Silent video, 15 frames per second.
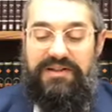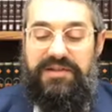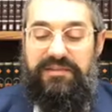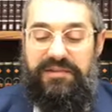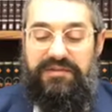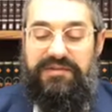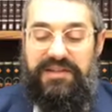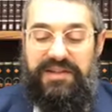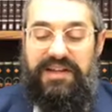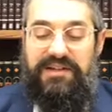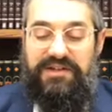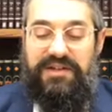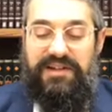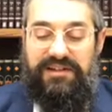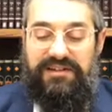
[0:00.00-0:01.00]
some
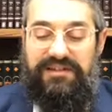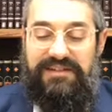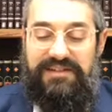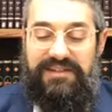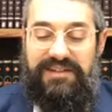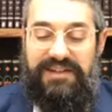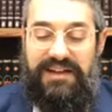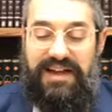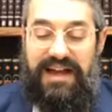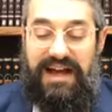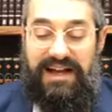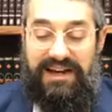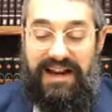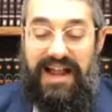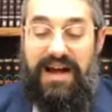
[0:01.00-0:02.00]
elucidation here.
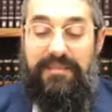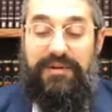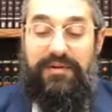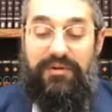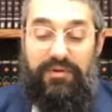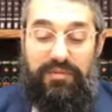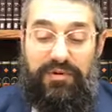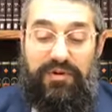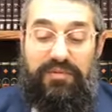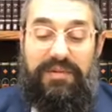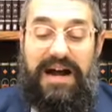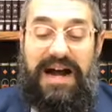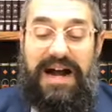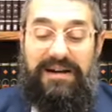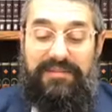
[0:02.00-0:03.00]
Harei ha'meduber hu
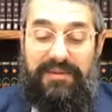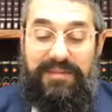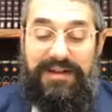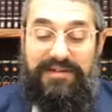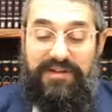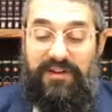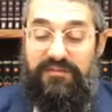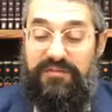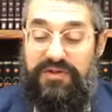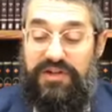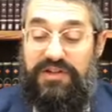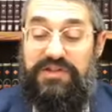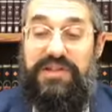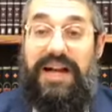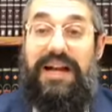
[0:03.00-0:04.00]
ba'arba matzav
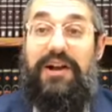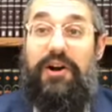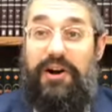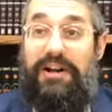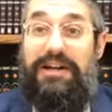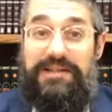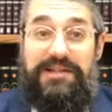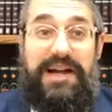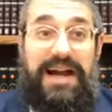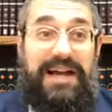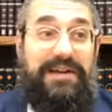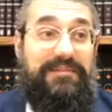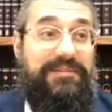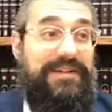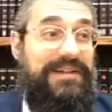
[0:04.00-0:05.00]
mishal sakonas
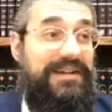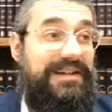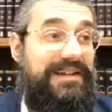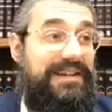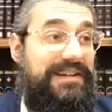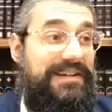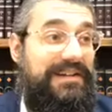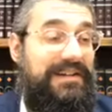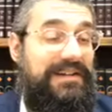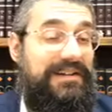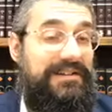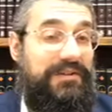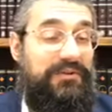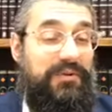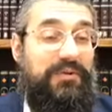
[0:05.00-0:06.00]
chayim.
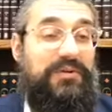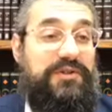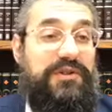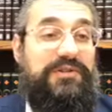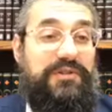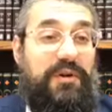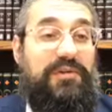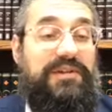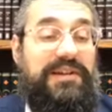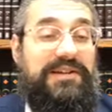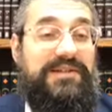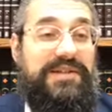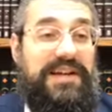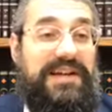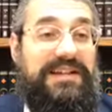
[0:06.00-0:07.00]
The Torah just told
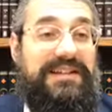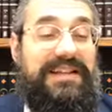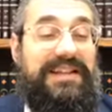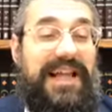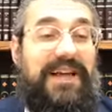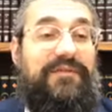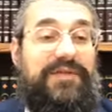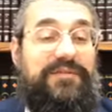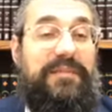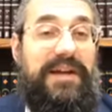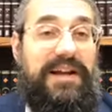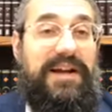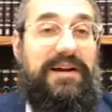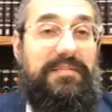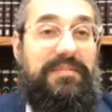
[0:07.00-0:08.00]
us that life is
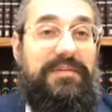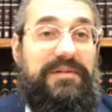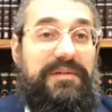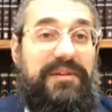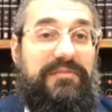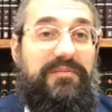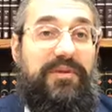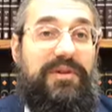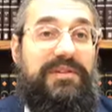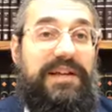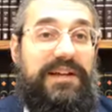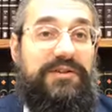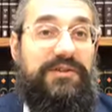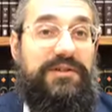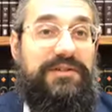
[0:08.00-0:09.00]
made up of mortal
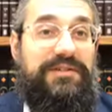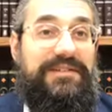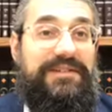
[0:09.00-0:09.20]
danger.